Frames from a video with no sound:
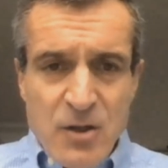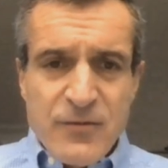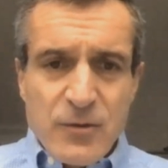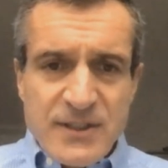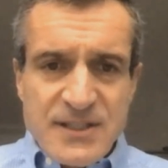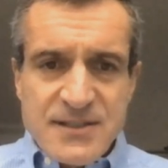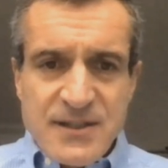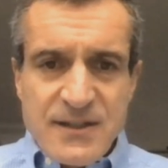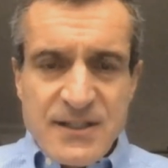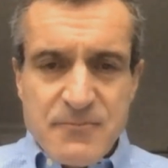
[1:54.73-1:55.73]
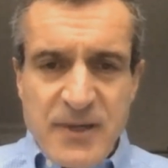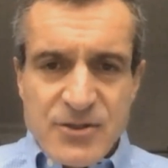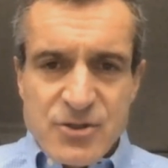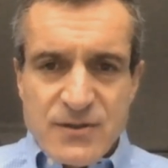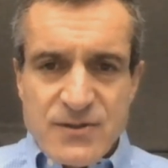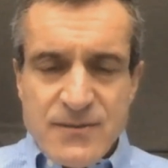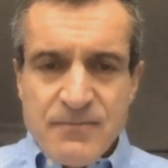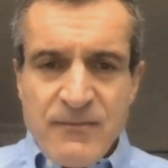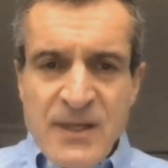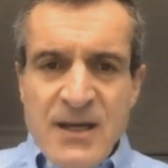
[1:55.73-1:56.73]
for these patients.
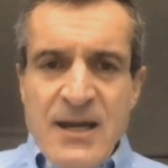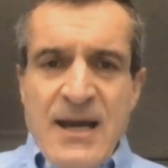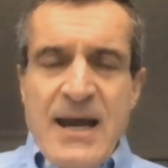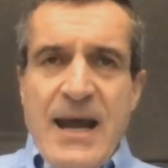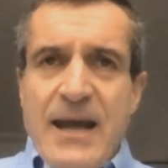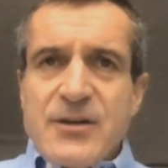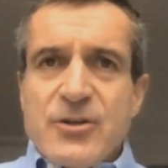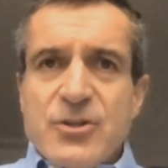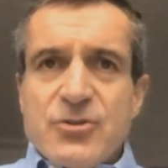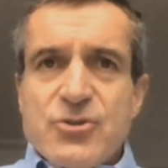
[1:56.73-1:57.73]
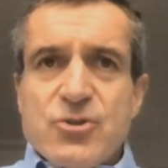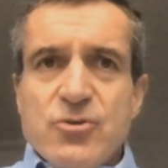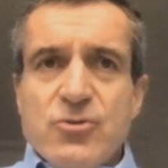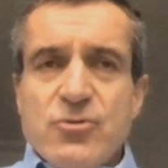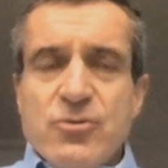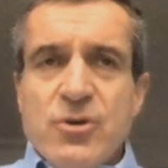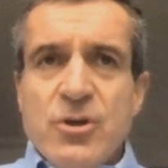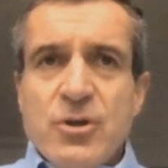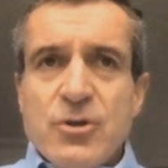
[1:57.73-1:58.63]
And to